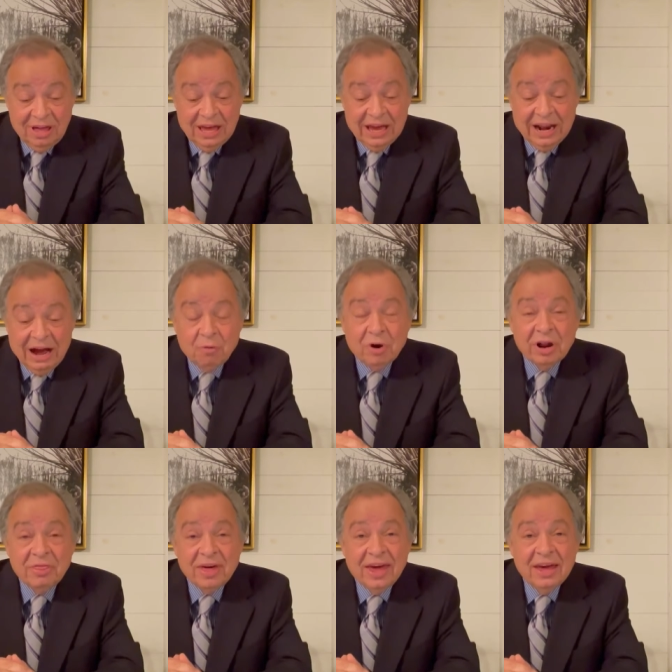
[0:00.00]
And I want to
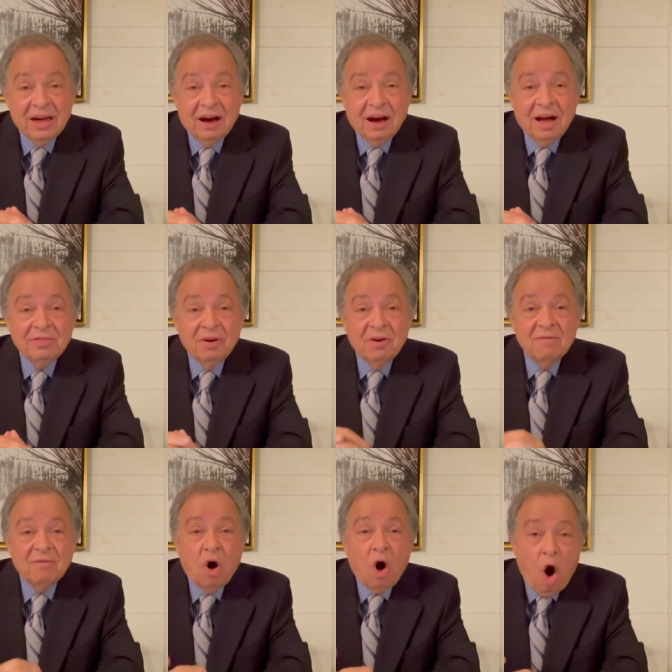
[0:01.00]
thank God
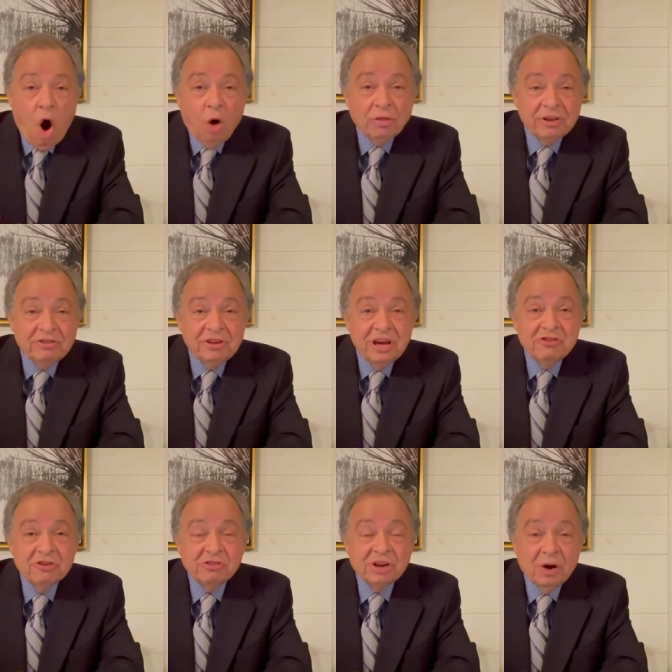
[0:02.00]
for all the
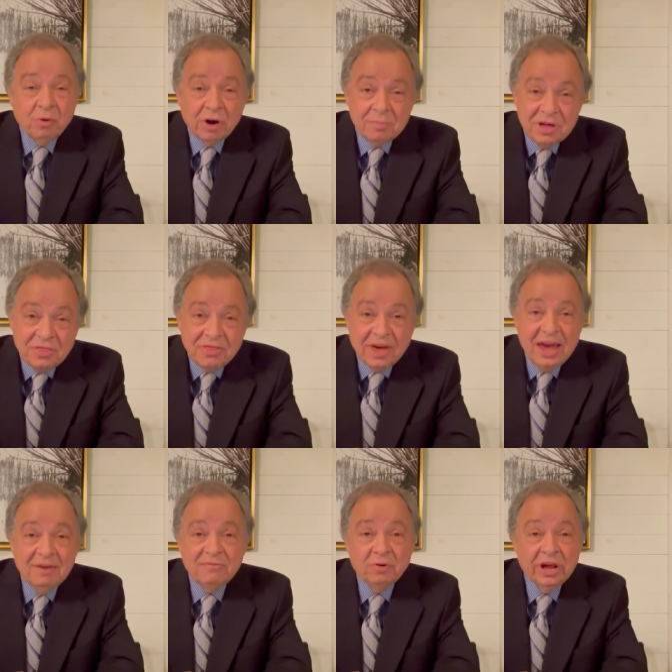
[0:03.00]
teachers, and I want to be
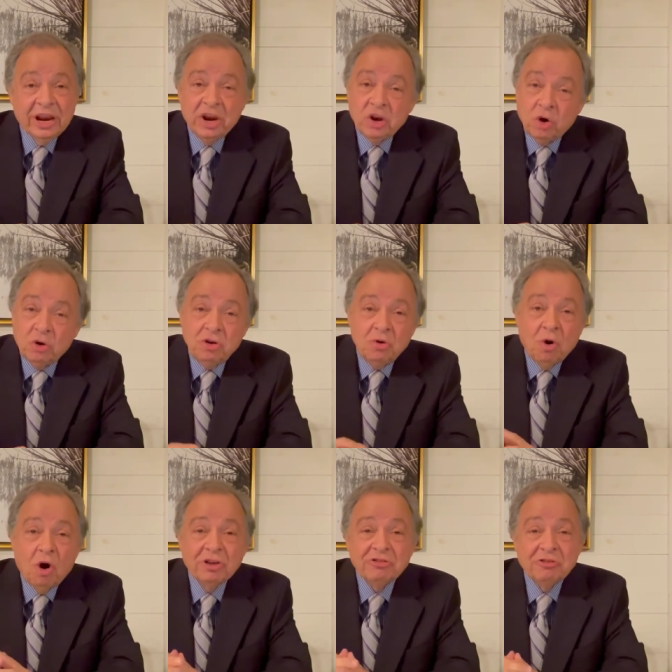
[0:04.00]
thankful, and I know you
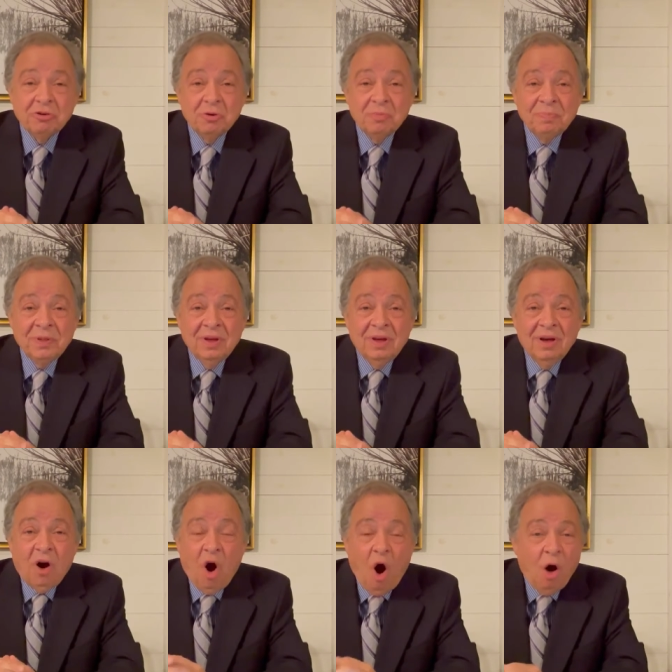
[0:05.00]
are too.
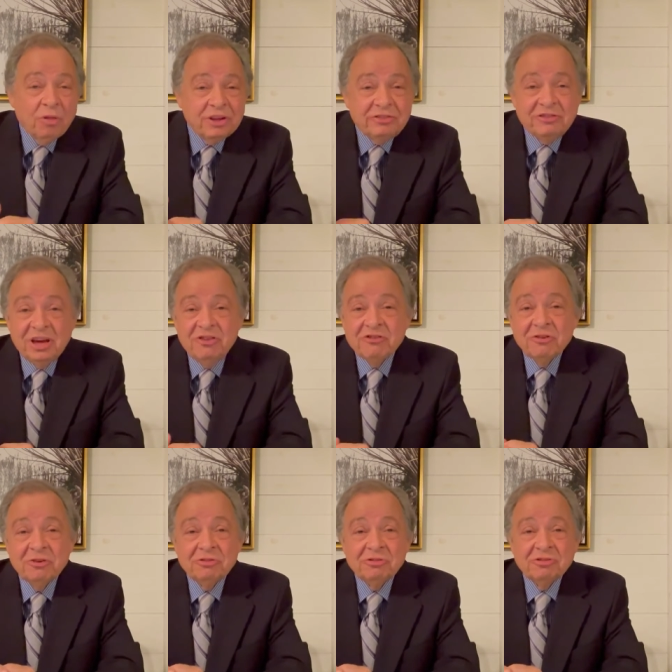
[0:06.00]
All the
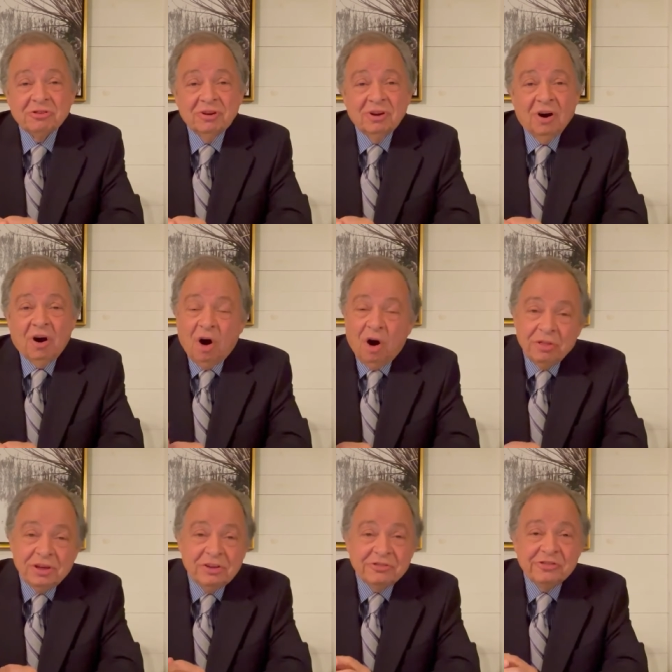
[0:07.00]
teachers, all
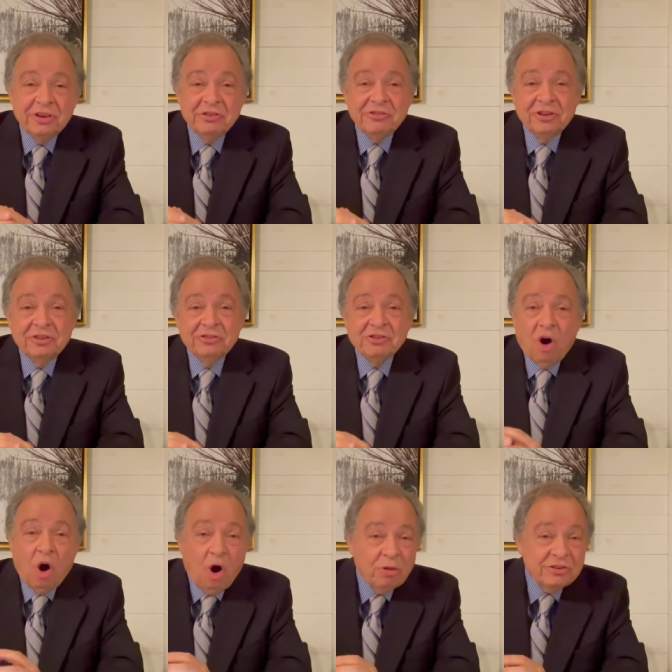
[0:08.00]
the assistants,
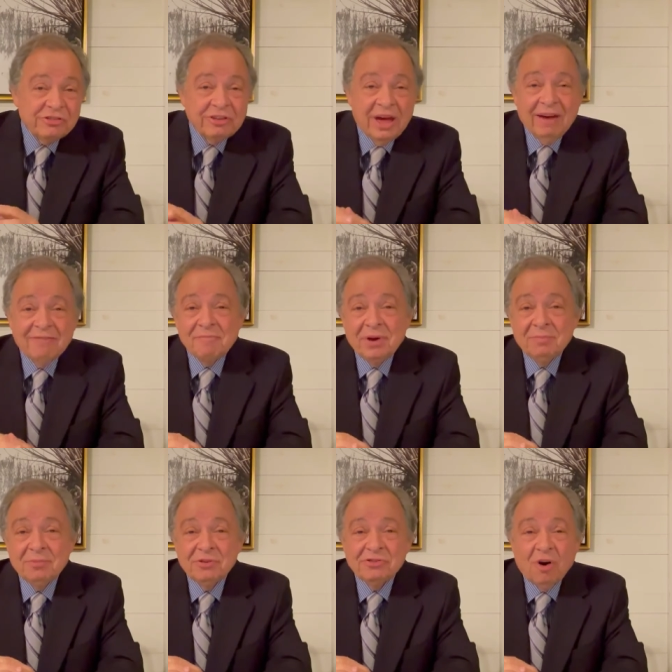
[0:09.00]
all the staff
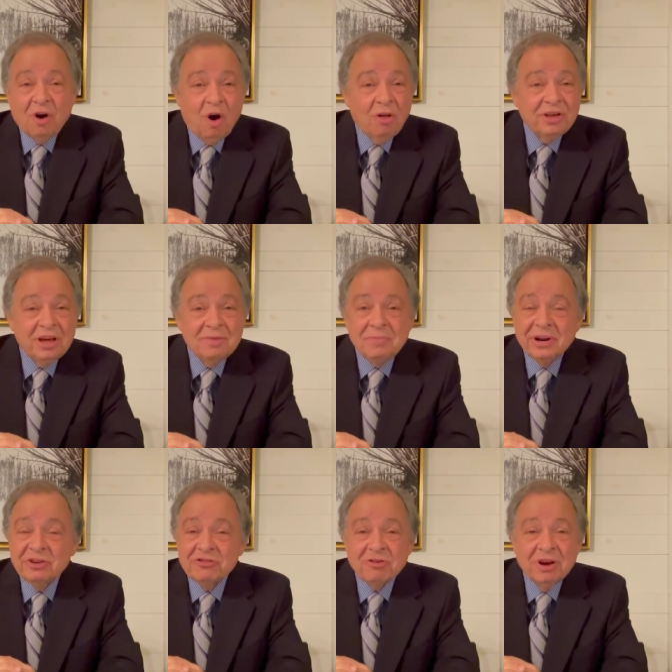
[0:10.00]
members, all the
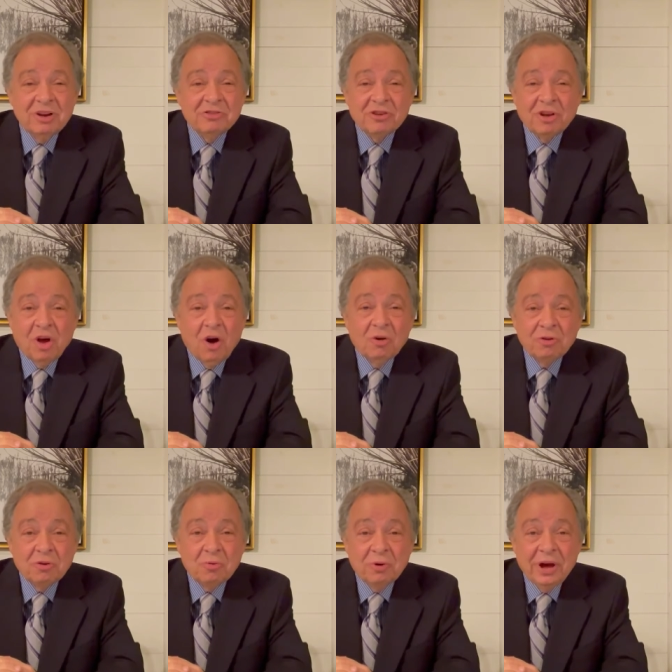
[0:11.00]
administrators along
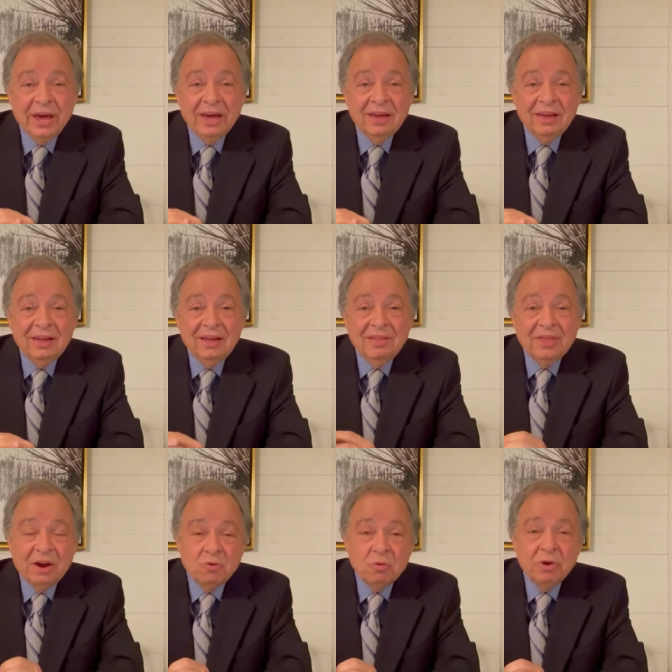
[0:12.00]
the way
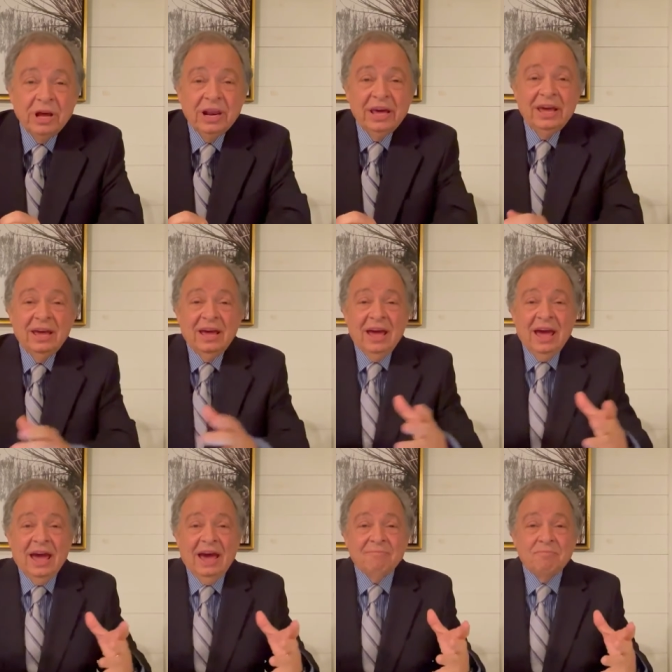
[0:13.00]
that really
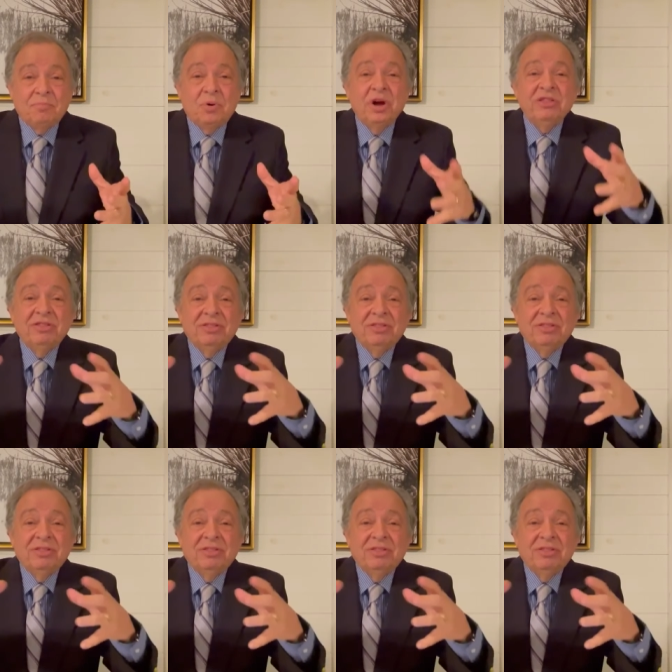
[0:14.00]
have put